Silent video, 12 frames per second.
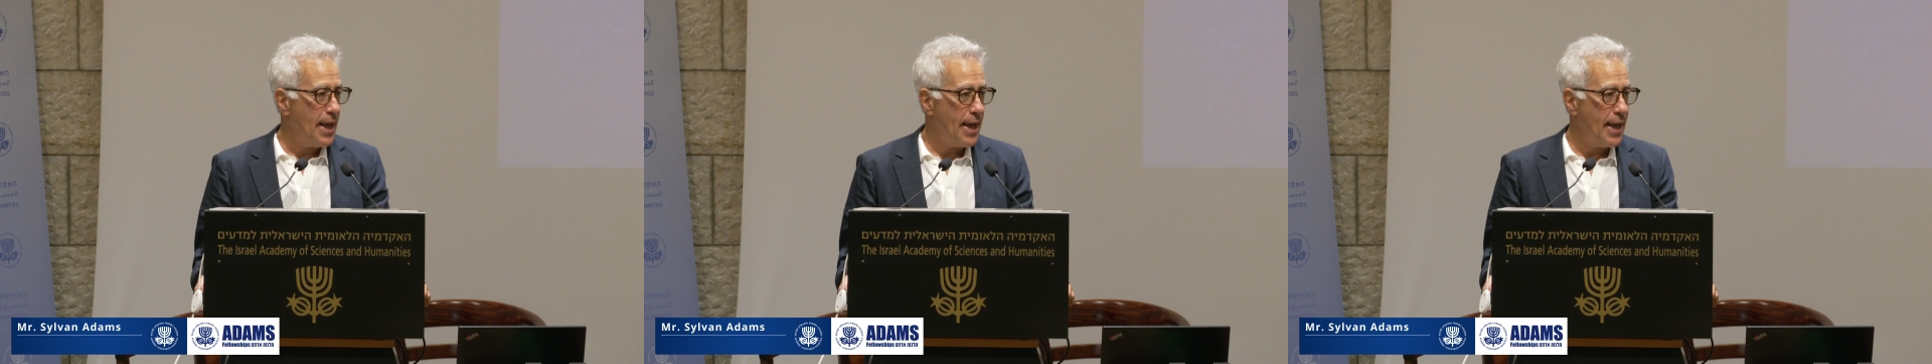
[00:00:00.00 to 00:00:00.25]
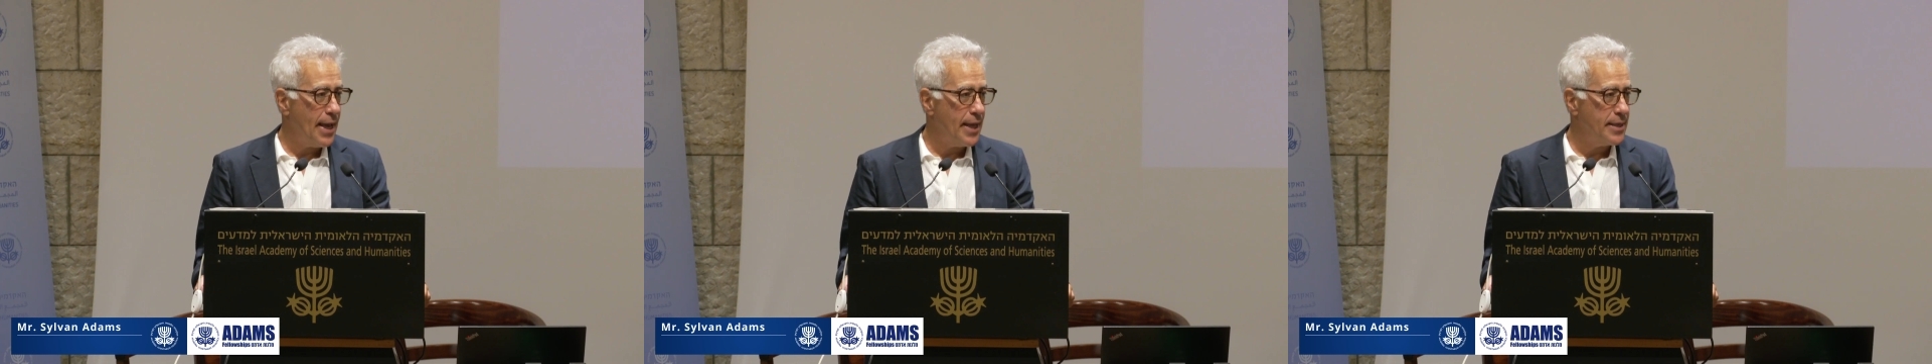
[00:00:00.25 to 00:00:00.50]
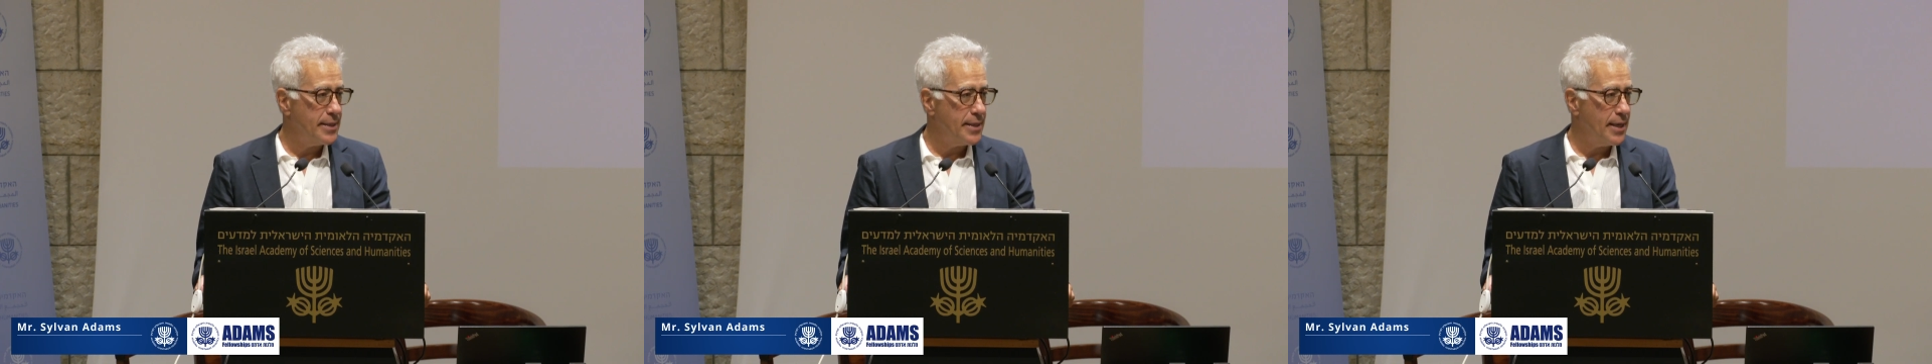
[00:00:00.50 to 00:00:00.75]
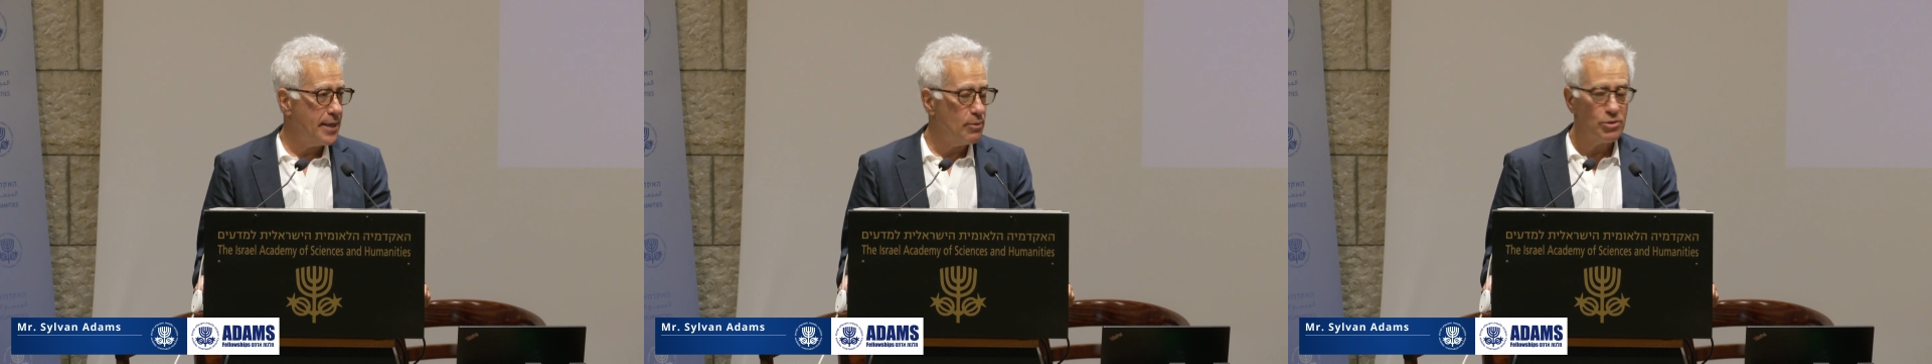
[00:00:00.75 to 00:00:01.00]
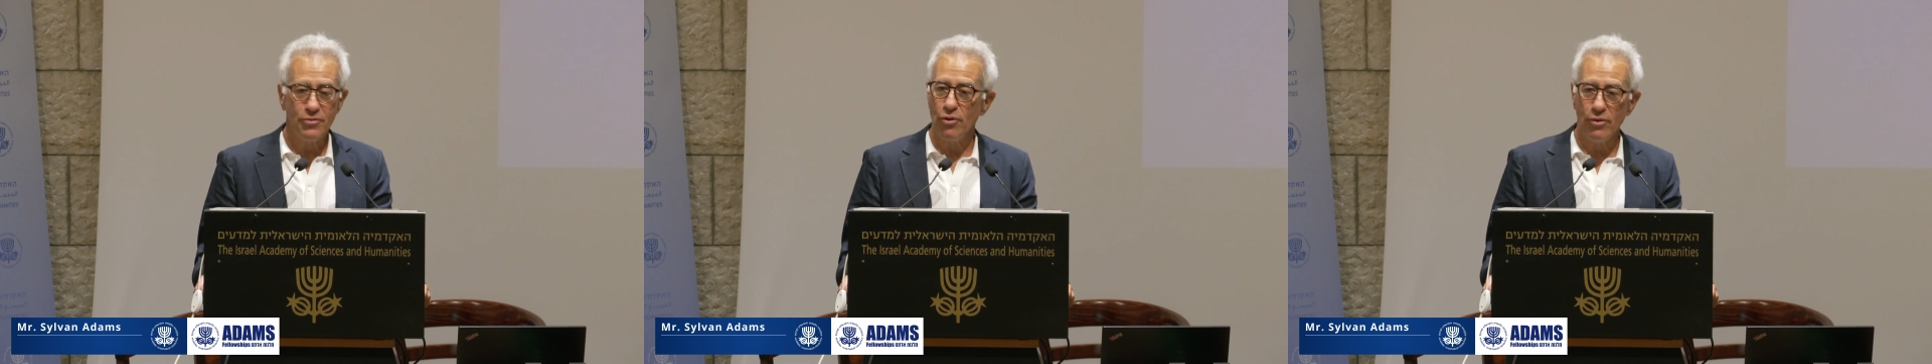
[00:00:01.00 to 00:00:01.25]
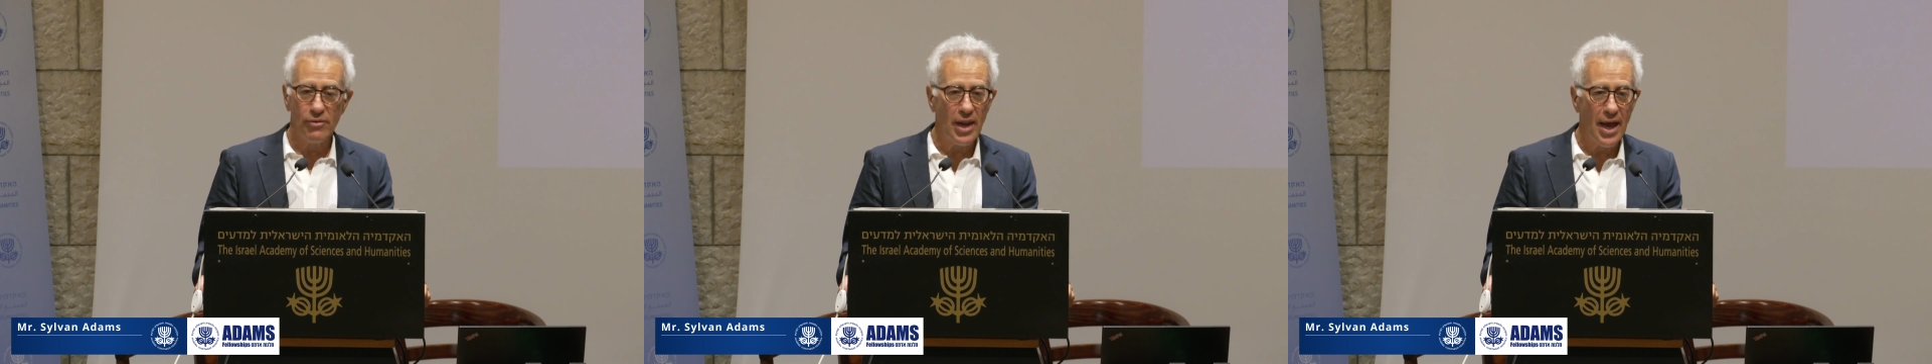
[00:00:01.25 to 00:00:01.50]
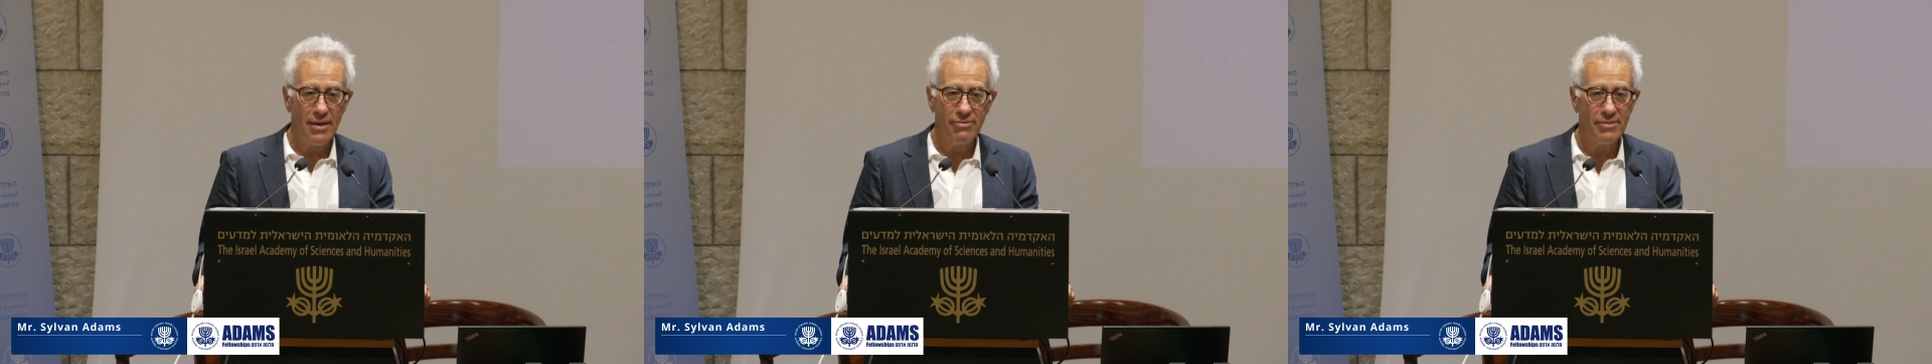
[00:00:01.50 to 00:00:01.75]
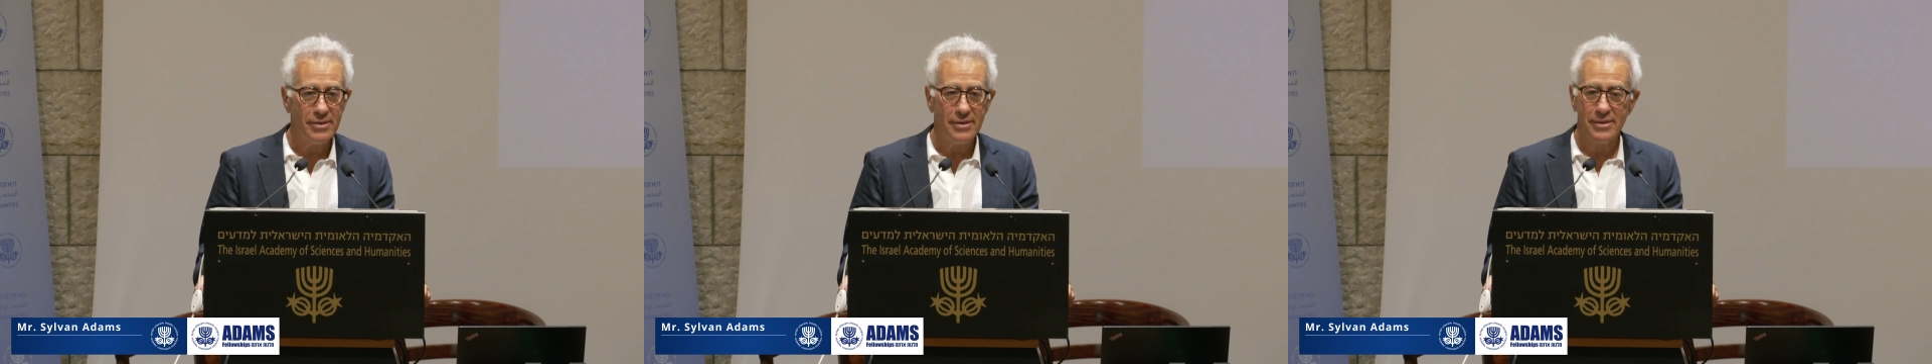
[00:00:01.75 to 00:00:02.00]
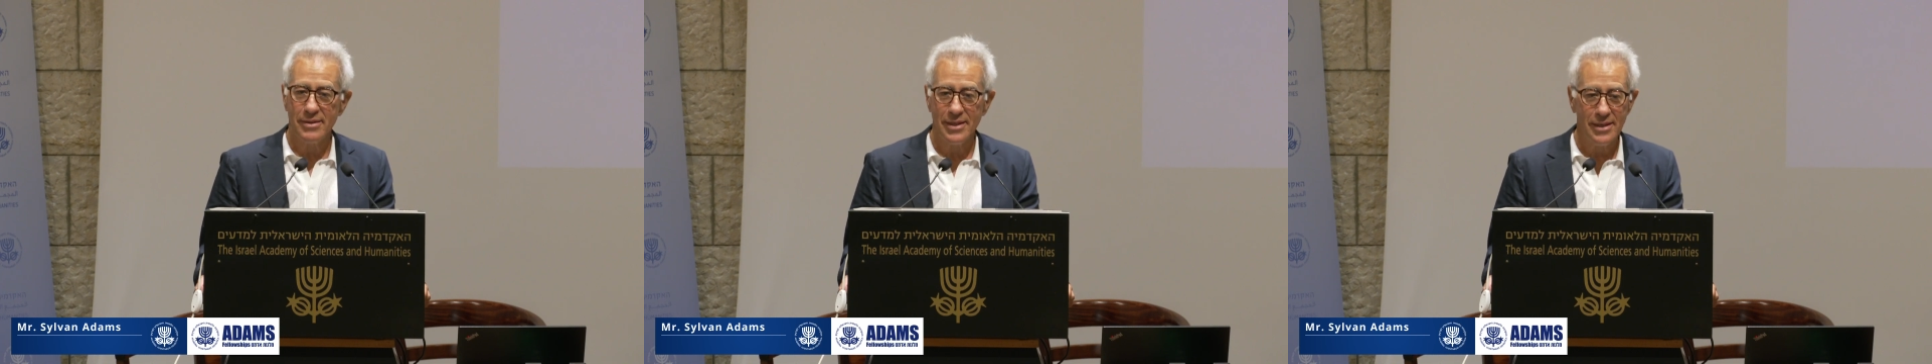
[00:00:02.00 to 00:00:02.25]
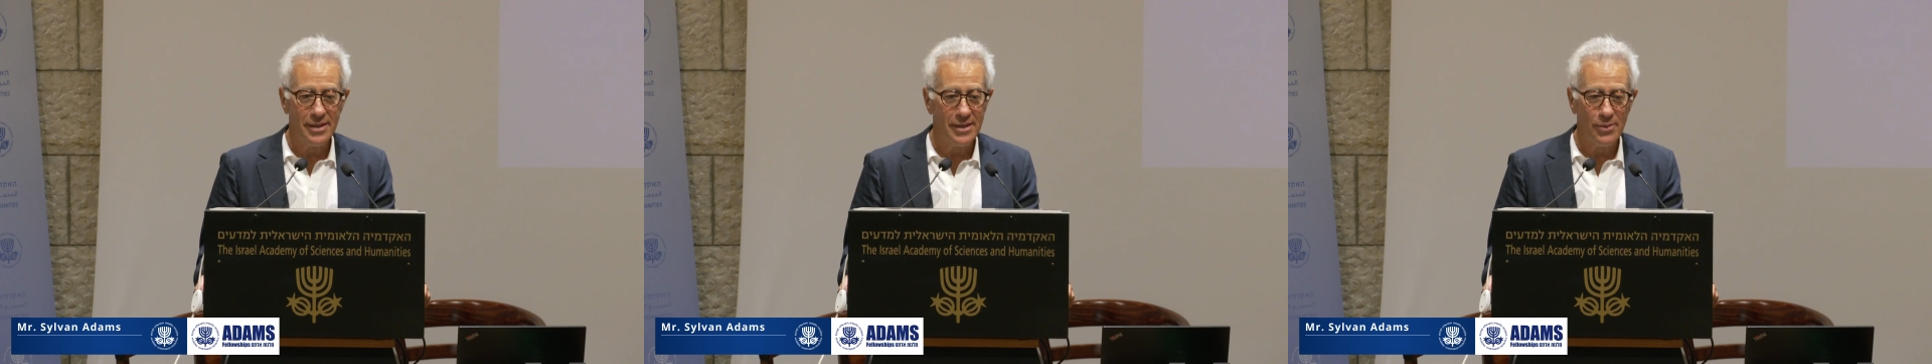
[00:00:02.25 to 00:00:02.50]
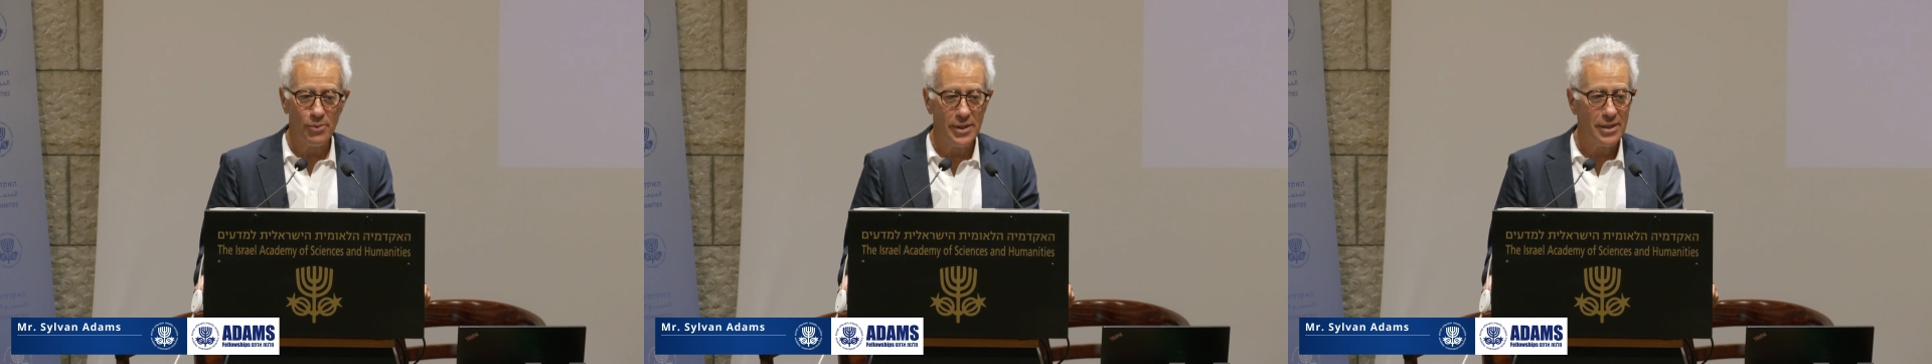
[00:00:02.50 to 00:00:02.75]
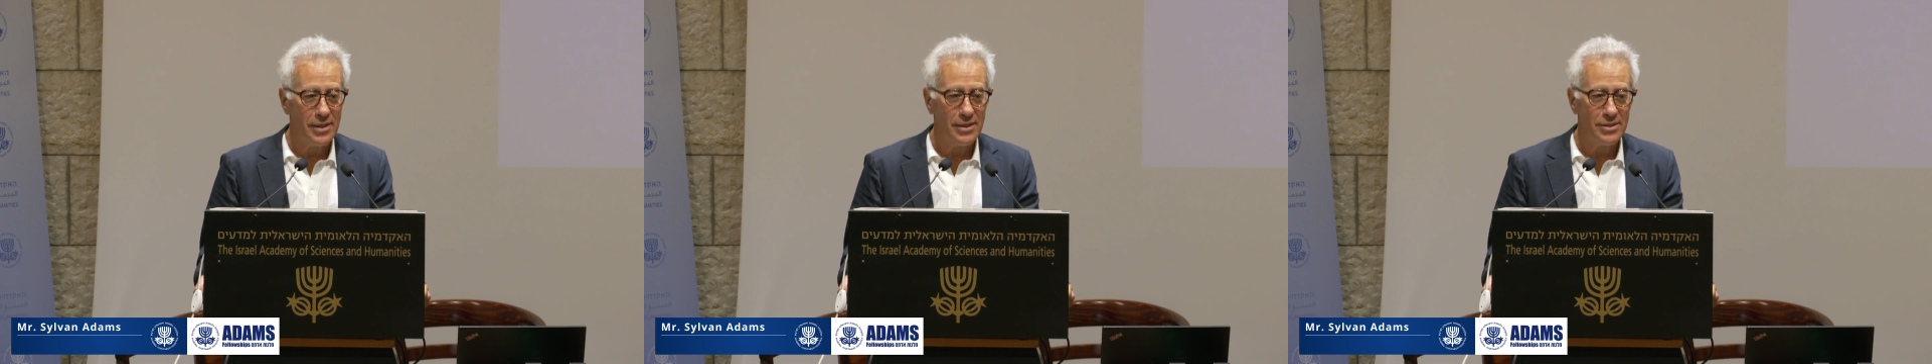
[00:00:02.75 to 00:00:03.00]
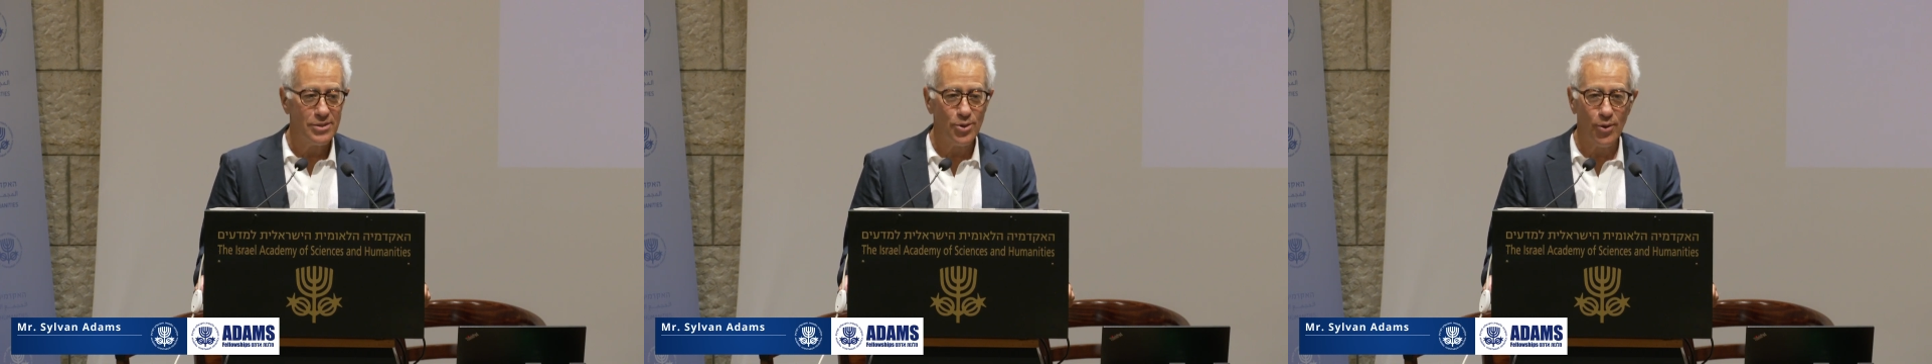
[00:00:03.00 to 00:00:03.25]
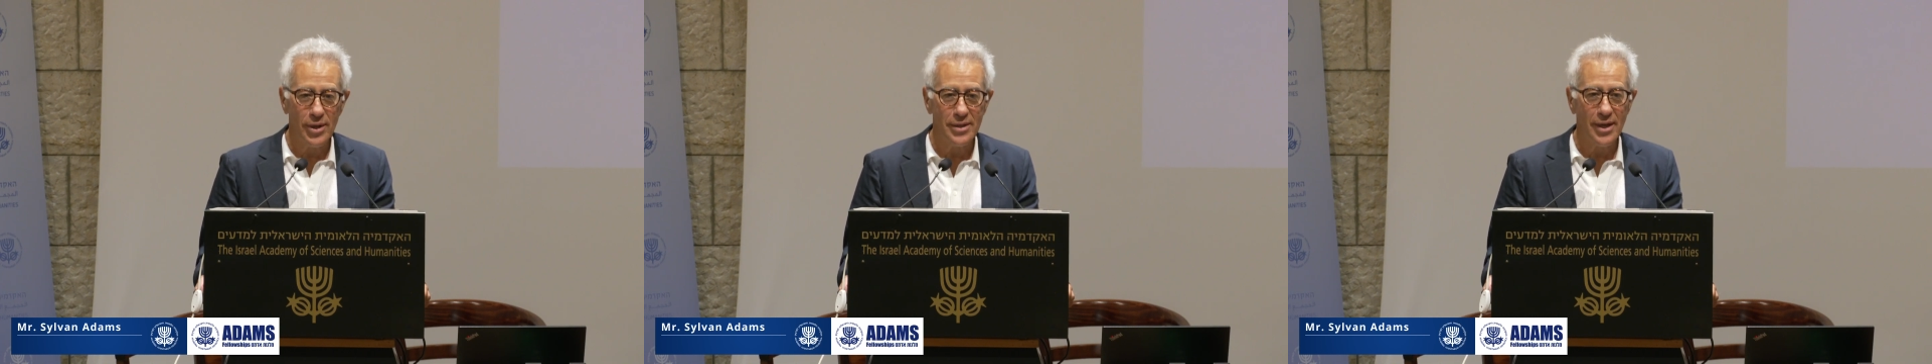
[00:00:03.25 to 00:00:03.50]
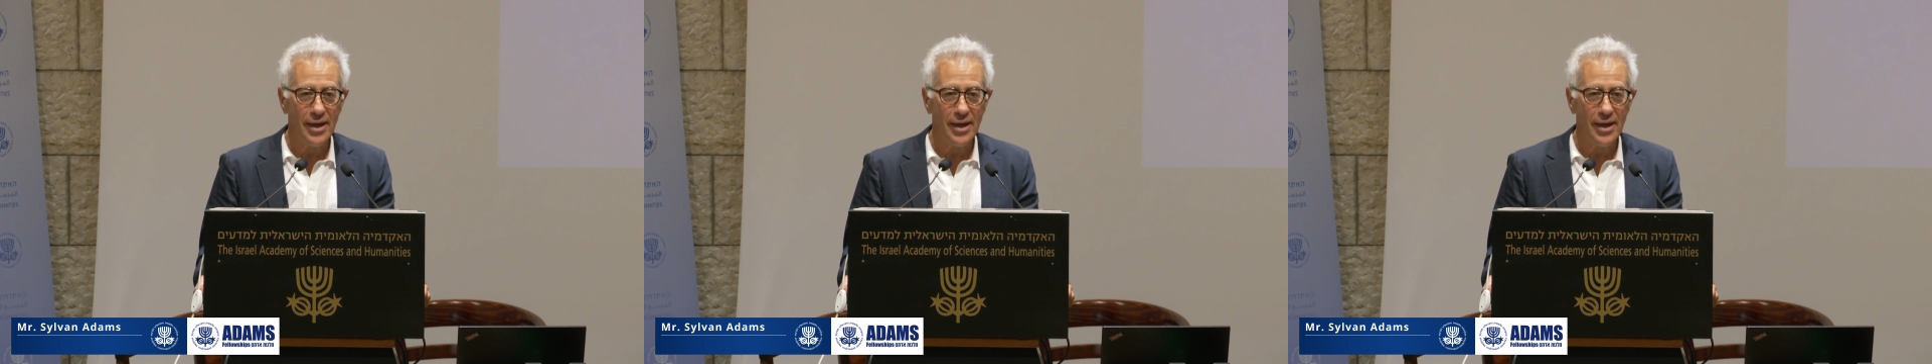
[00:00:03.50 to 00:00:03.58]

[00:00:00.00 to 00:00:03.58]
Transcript: And he was full of life, and he enjoyed.